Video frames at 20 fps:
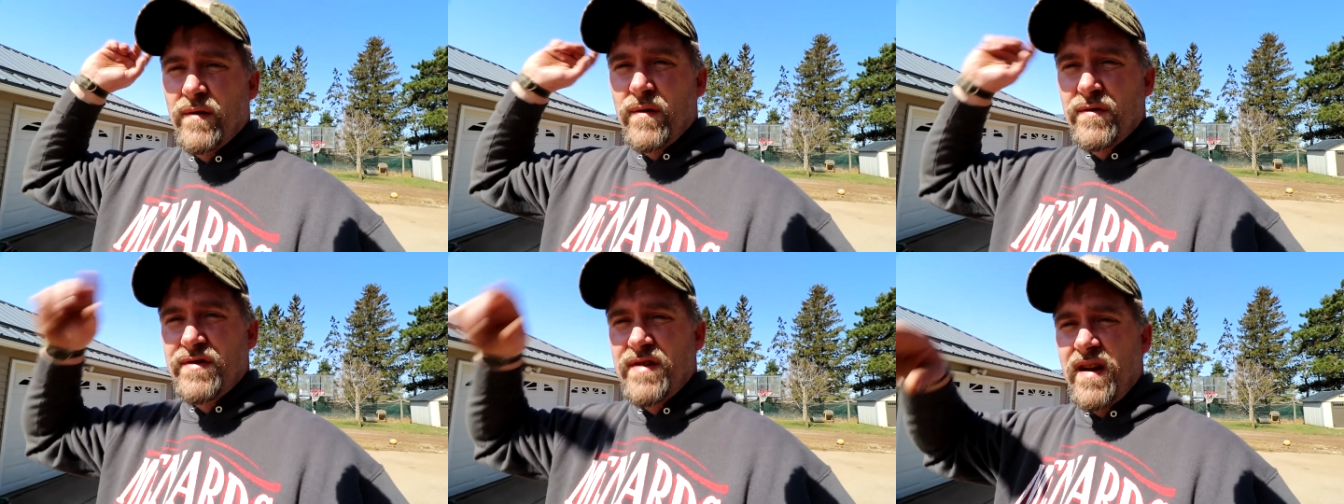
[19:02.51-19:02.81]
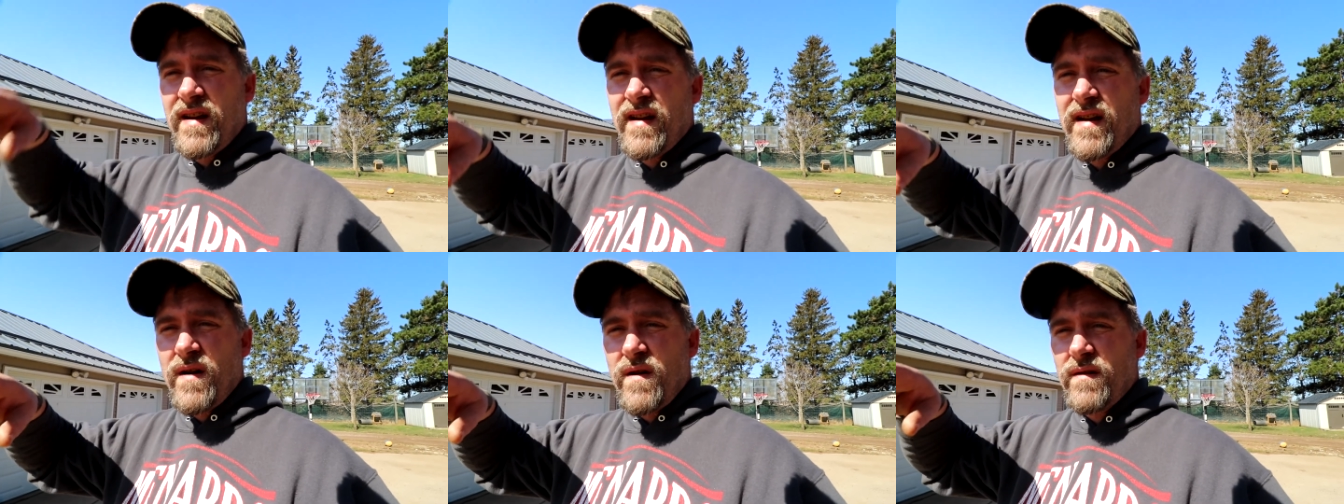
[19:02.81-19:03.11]
go
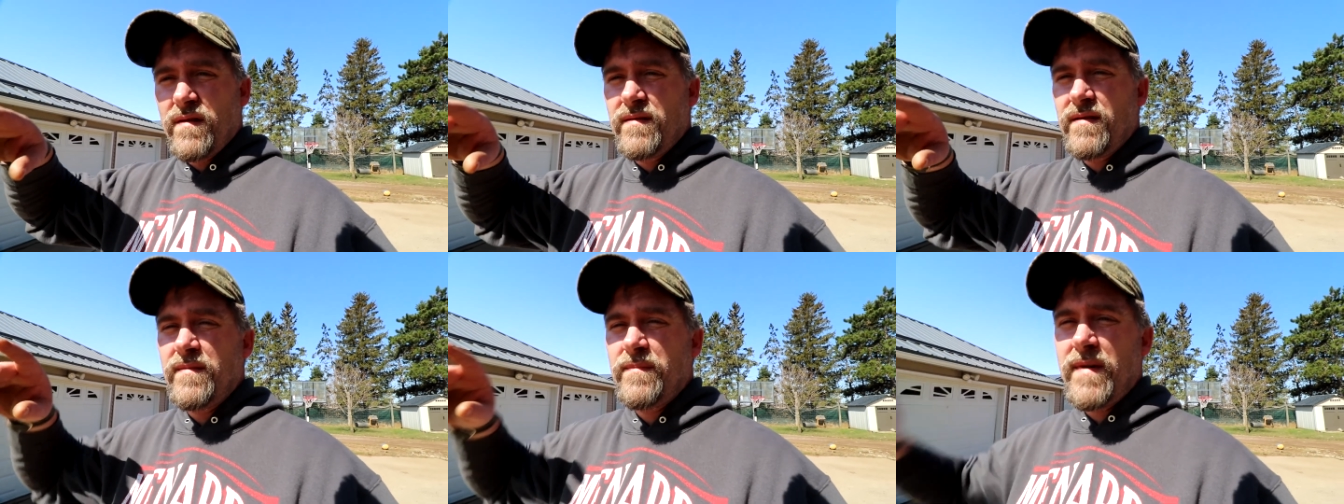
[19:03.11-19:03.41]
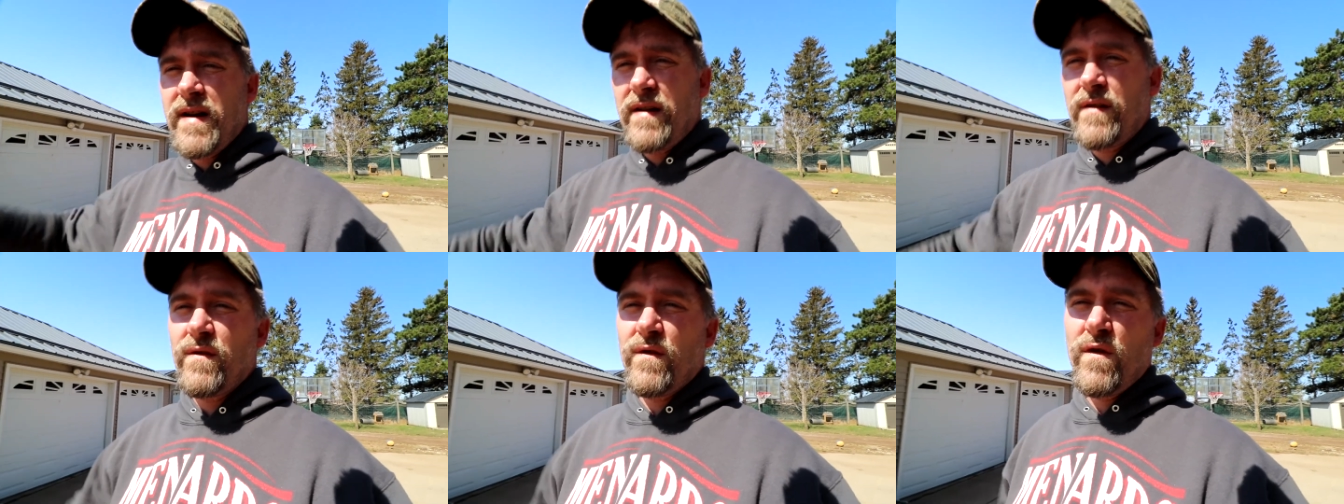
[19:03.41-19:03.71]
check out
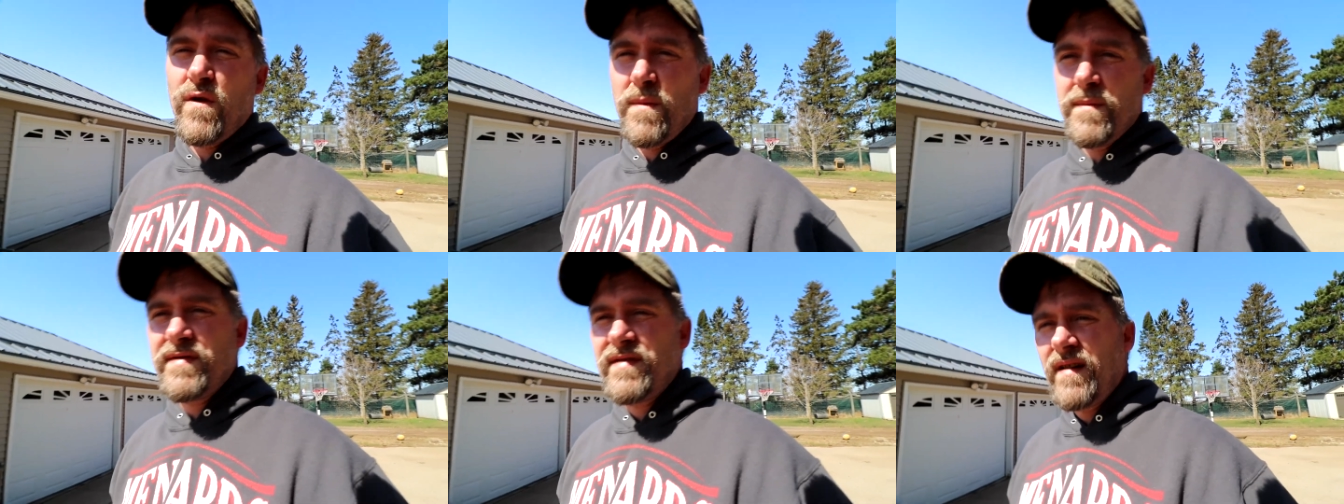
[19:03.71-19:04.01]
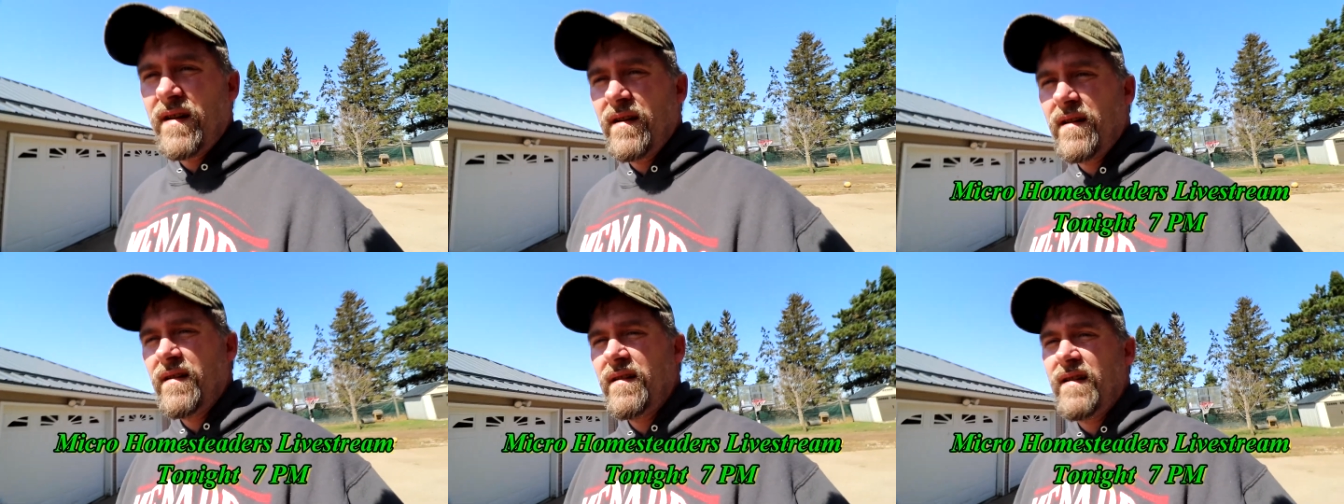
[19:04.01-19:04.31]
Micro
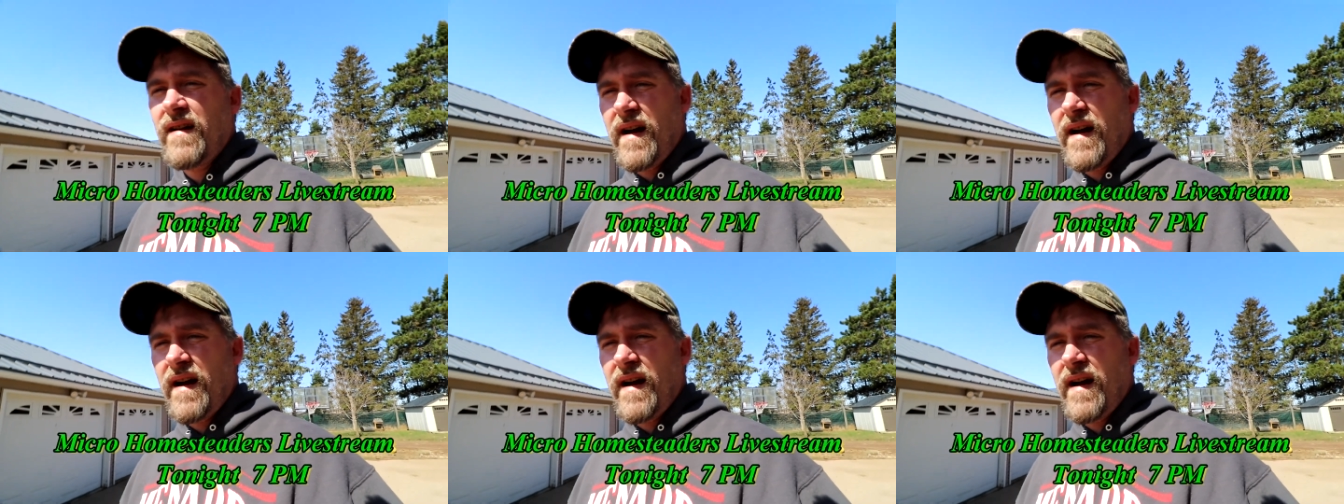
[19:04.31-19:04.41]
Homesteader.